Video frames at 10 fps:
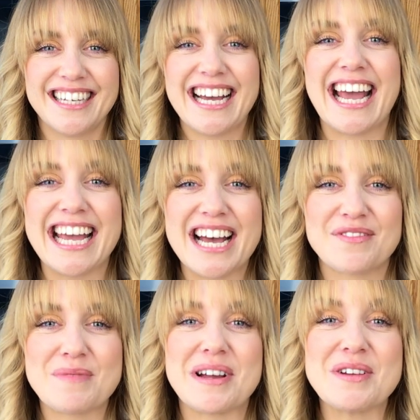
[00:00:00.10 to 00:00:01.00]
Hey
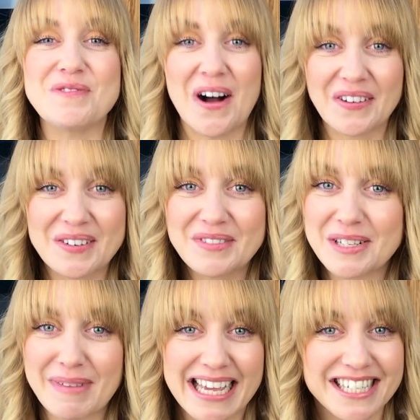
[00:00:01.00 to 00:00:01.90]
everybody, welcome to
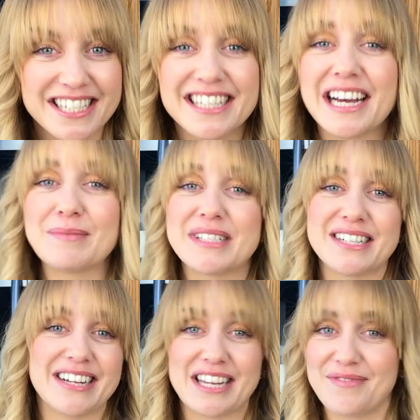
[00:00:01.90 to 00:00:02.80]
my kitchen. I'm
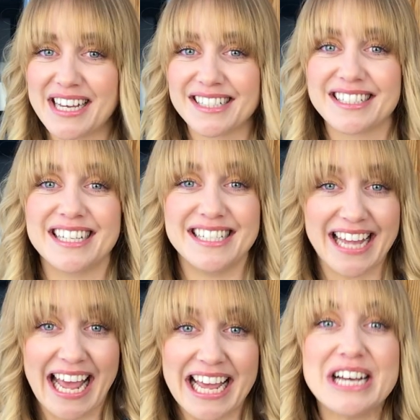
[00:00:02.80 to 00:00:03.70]
Sarah Ann Bale.
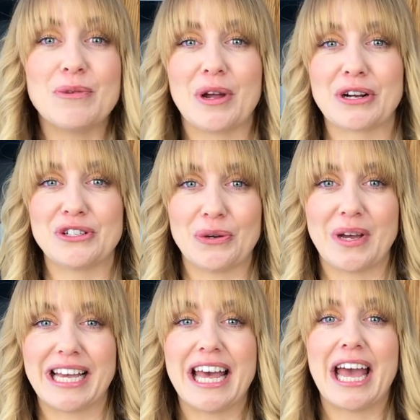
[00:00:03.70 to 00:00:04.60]
Today we are
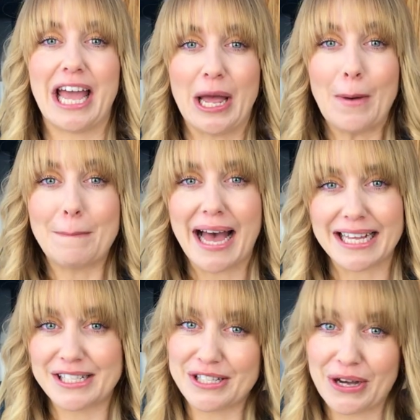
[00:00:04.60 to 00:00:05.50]
doing a
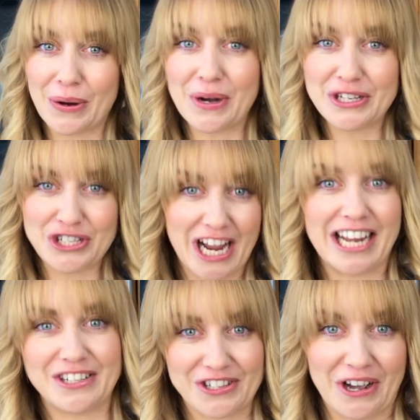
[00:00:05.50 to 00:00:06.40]
pesto
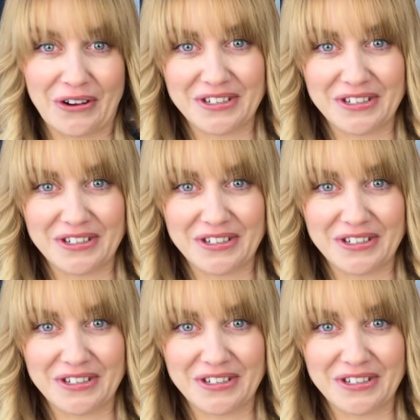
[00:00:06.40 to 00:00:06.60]
ChangO.